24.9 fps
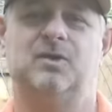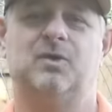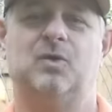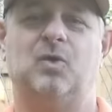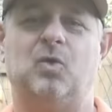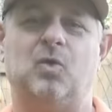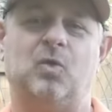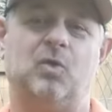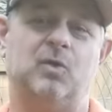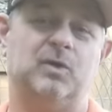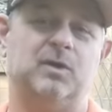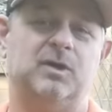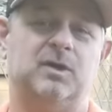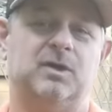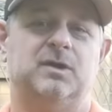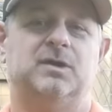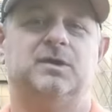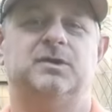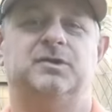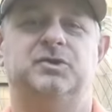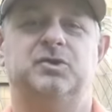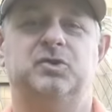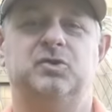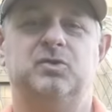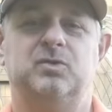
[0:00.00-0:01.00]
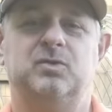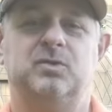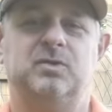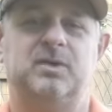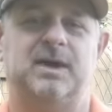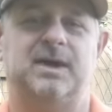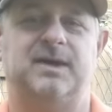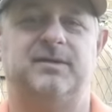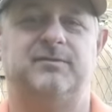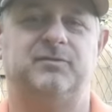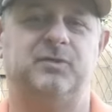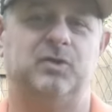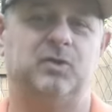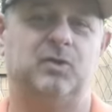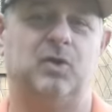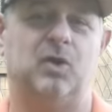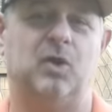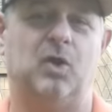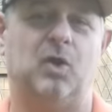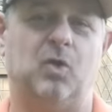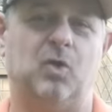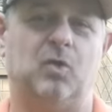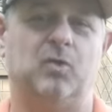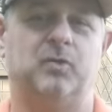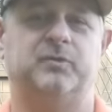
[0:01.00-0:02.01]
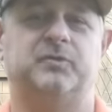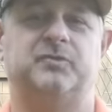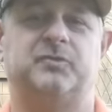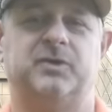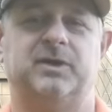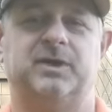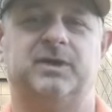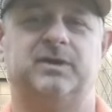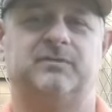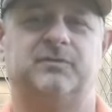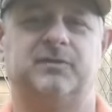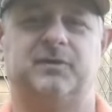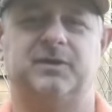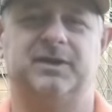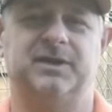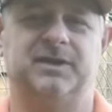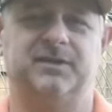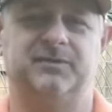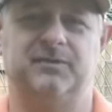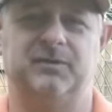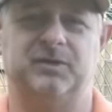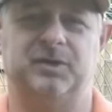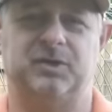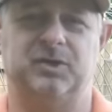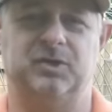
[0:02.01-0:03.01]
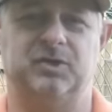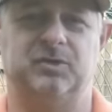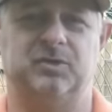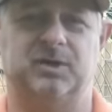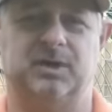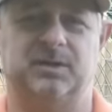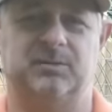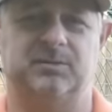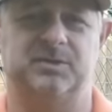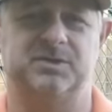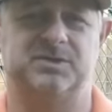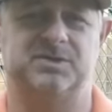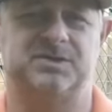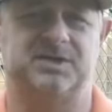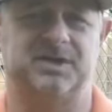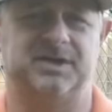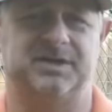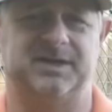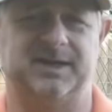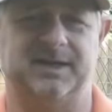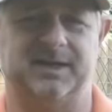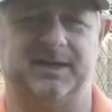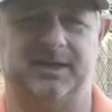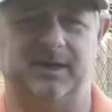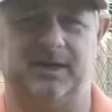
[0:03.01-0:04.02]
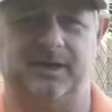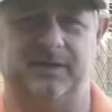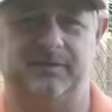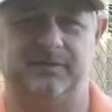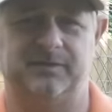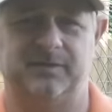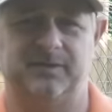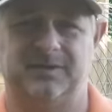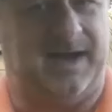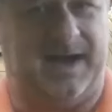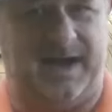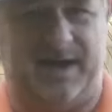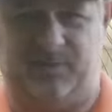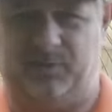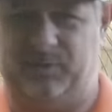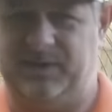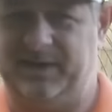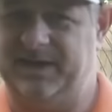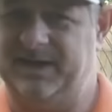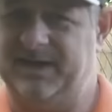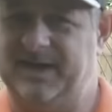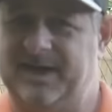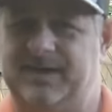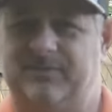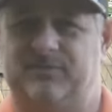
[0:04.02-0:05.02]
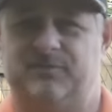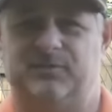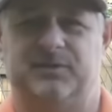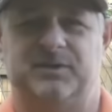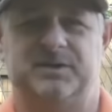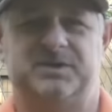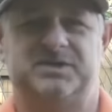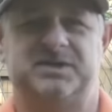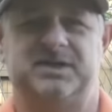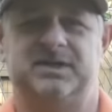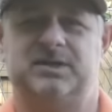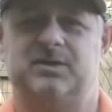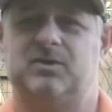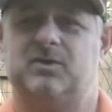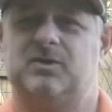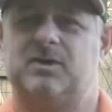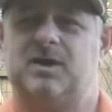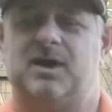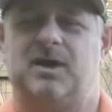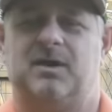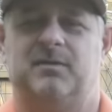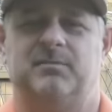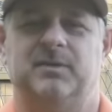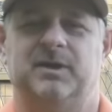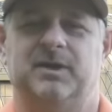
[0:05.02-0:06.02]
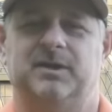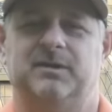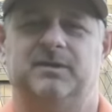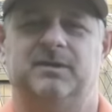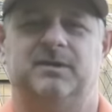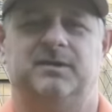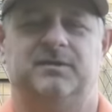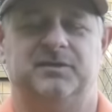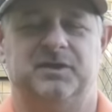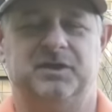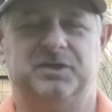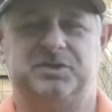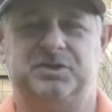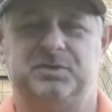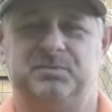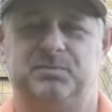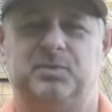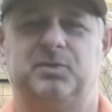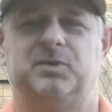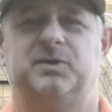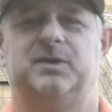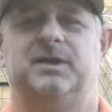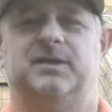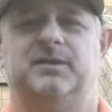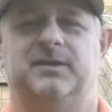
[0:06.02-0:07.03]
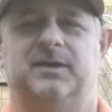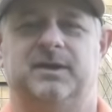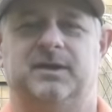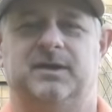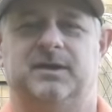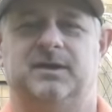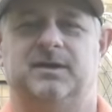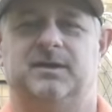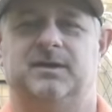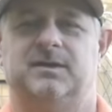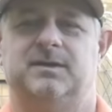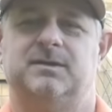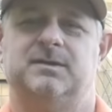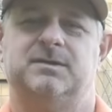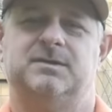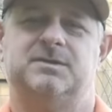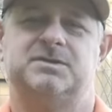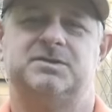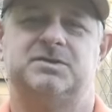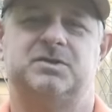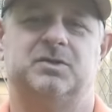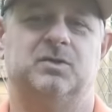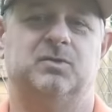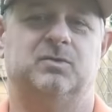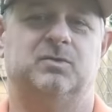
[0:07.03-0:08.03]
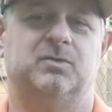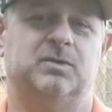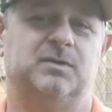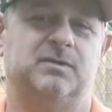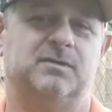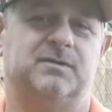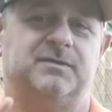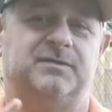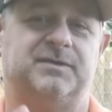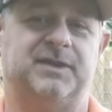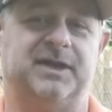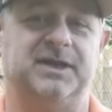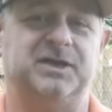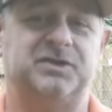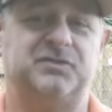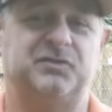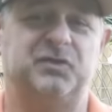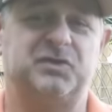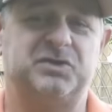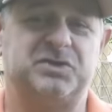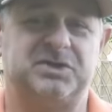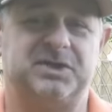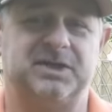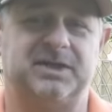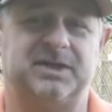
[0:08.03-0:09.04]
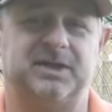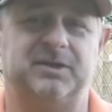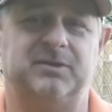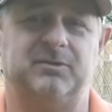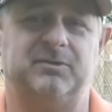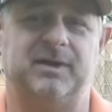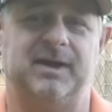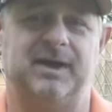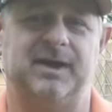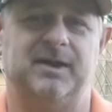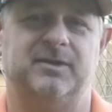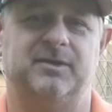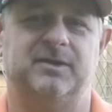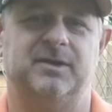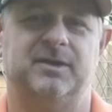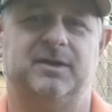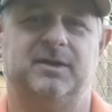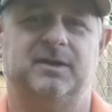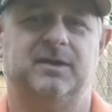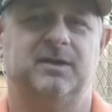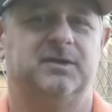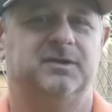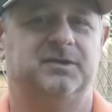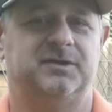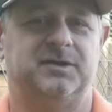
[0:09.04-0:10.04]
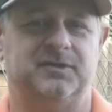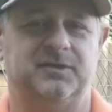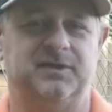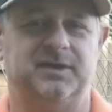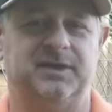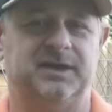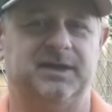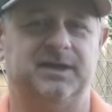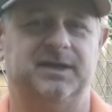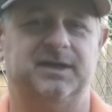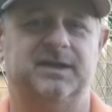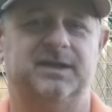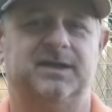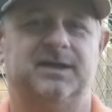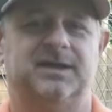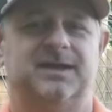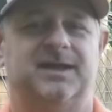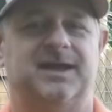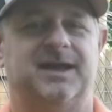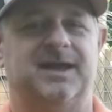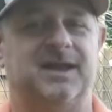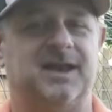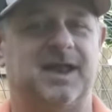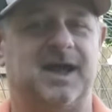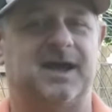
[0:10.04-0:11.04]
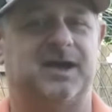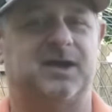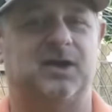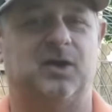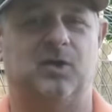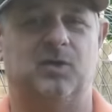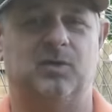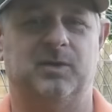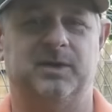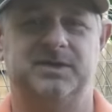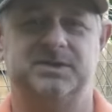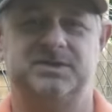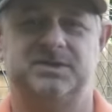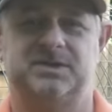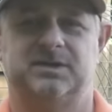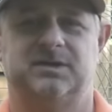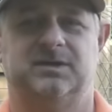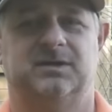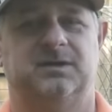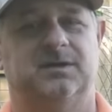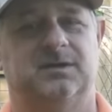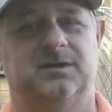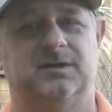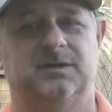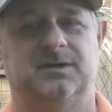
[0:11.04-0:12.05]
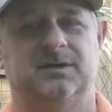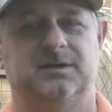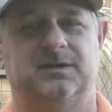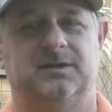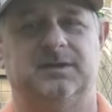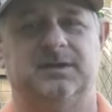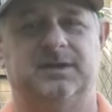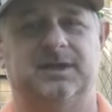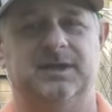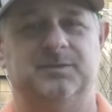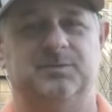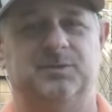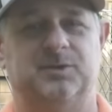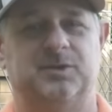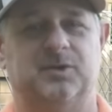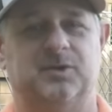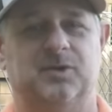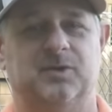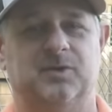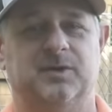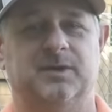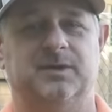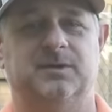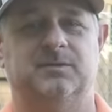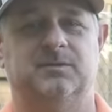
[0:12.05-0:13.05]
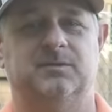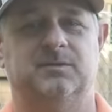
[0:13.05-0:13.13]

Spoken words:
Or do you have your own trick for getting the cucumbers to take off? I read every single comment that you put in there. So thanks for sticking around to the end, and like always, keep it growing.